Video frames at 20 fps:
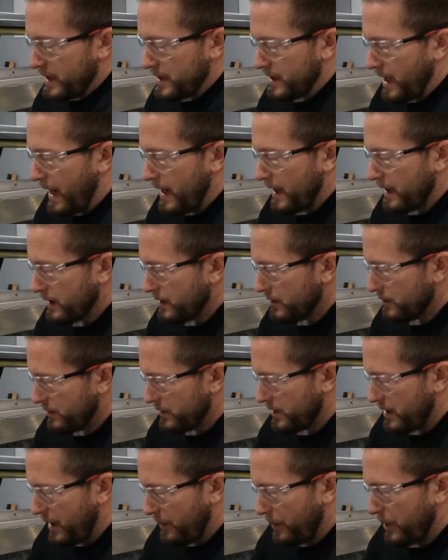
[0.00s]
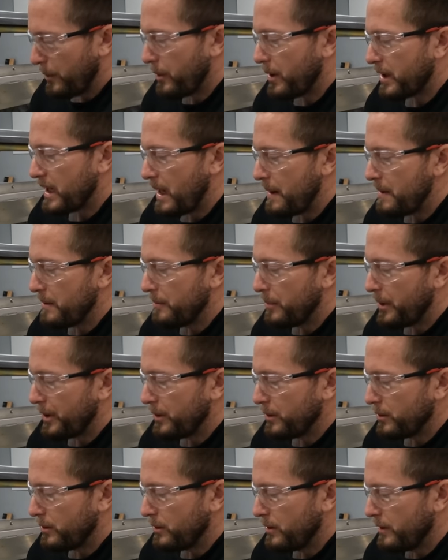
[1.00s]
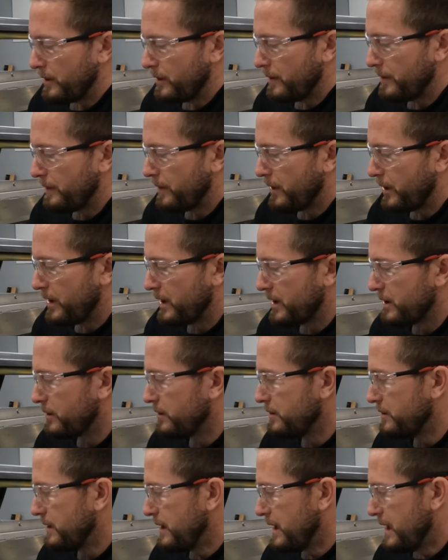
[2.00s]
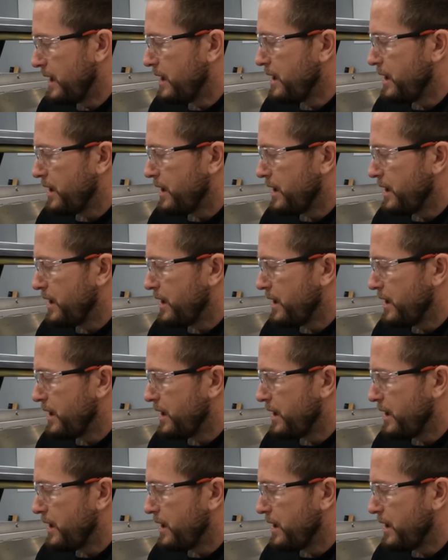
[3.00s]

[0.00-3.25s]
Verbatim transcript: is angled and we want to keep the bottle vertical.